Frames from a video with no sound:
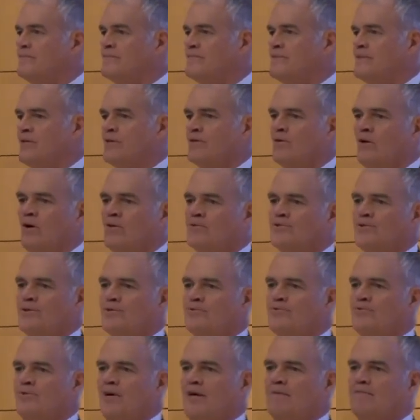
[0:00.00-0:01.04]
They're
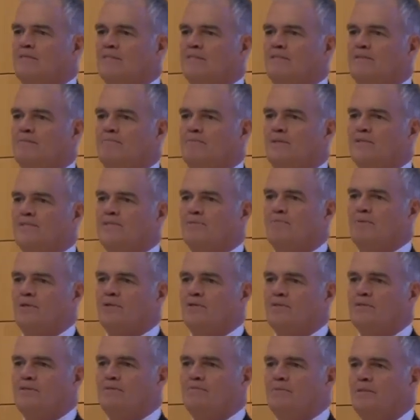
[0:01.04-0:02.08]
also traveling to
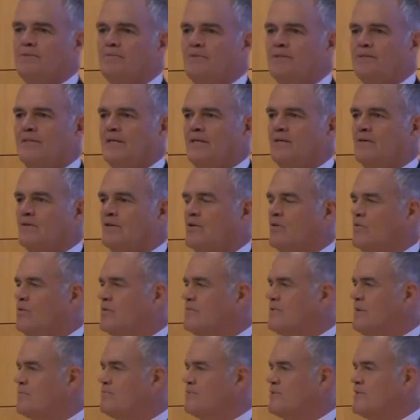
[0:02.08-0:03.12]
Pittsburgh to meet with the
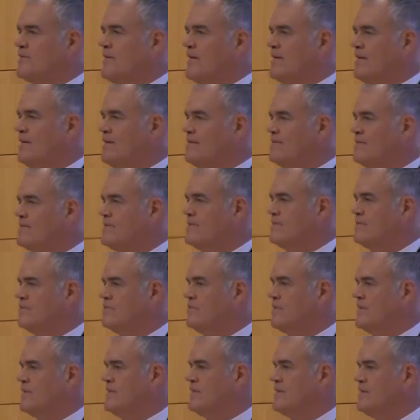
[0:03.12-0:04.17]
Alcoa representatives.
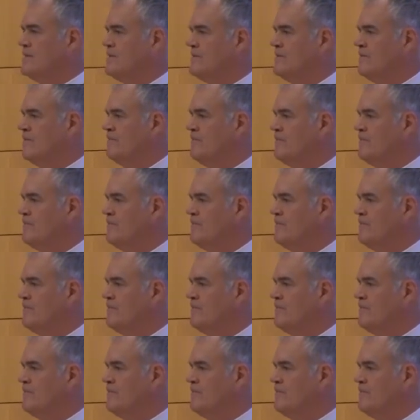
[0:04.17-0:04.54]
What do?